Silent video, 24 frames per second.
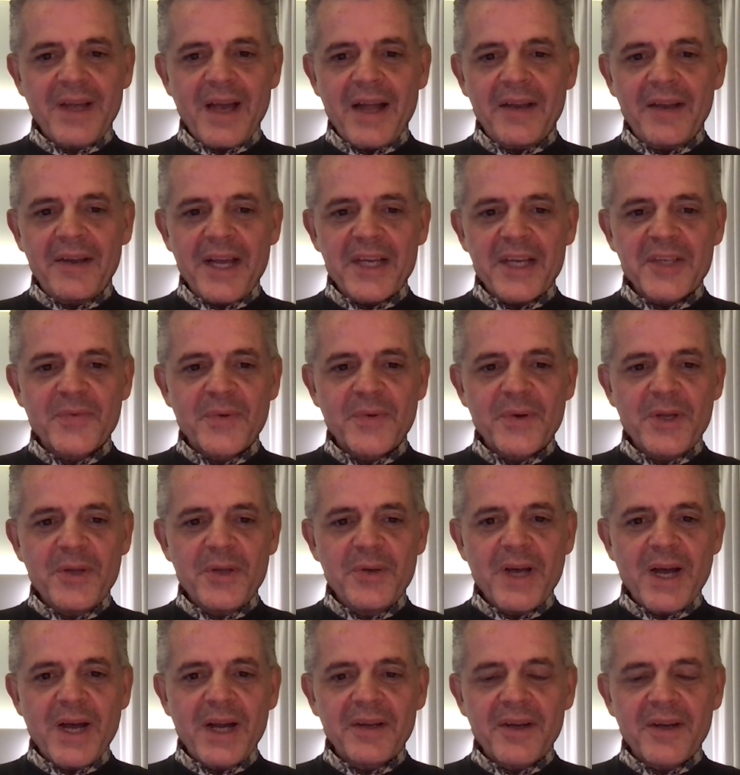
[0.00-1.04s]
uh, nice for you
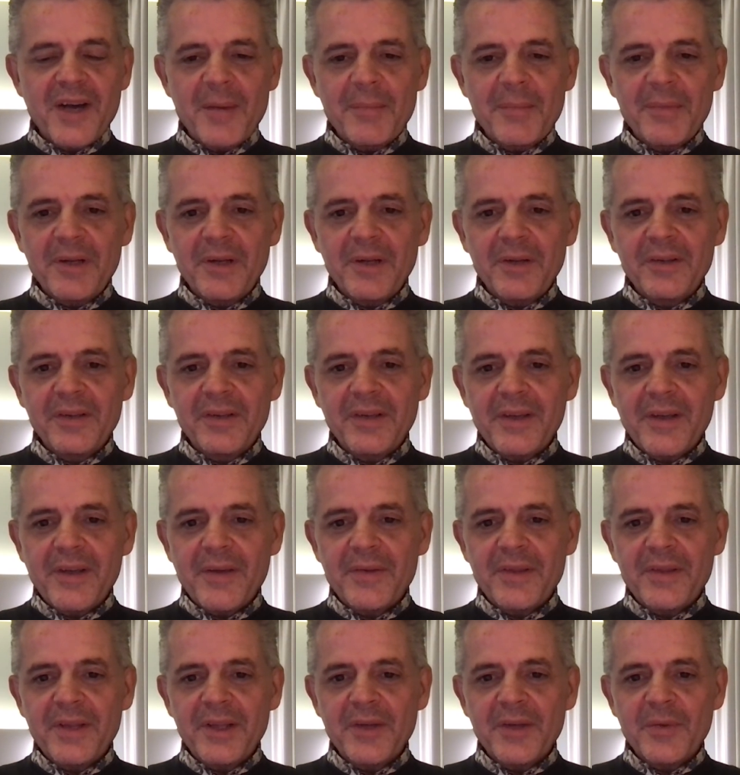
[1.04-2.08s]
dot com, and it'll tell you
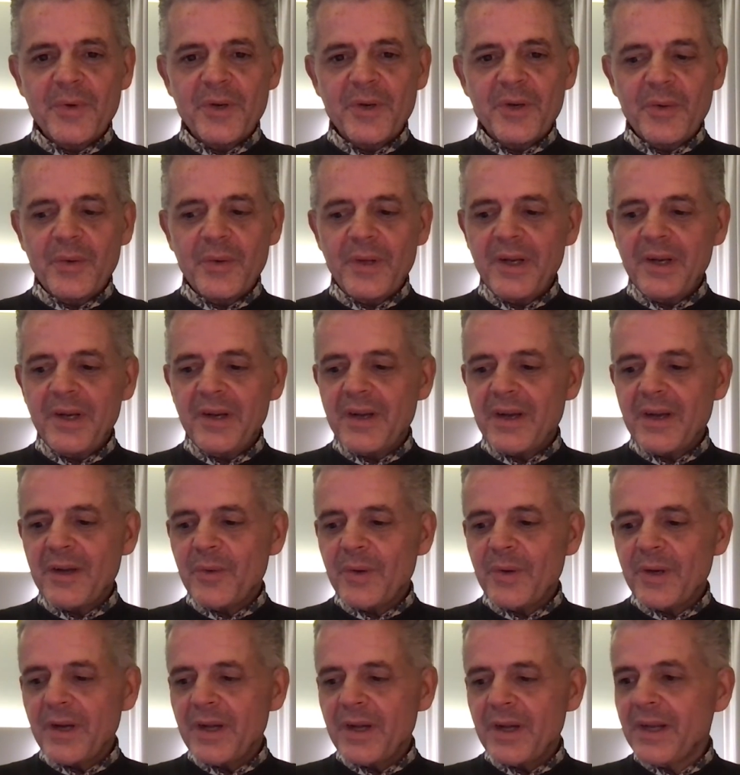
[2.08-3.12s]
everything that we're doing and got
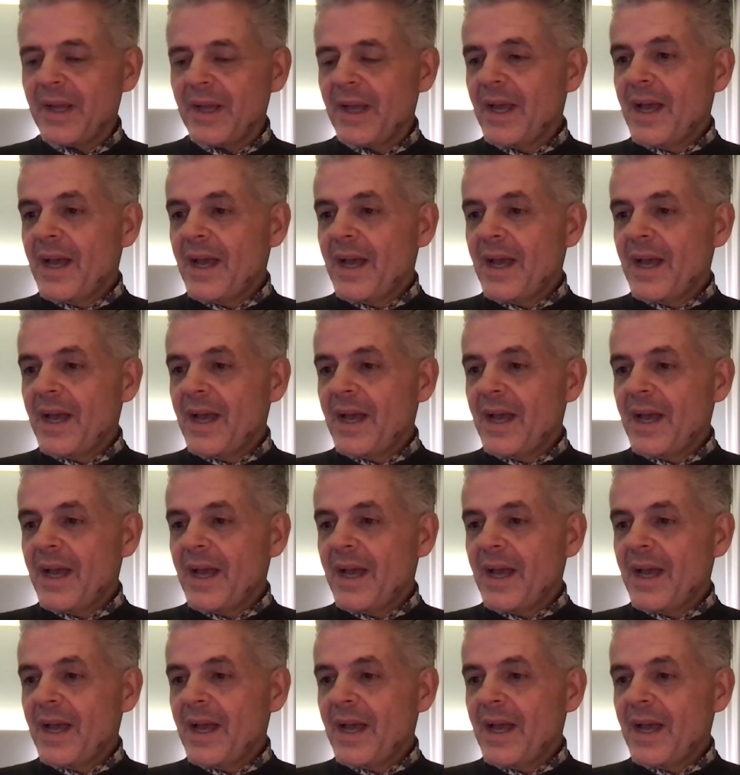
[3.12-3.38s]
going on.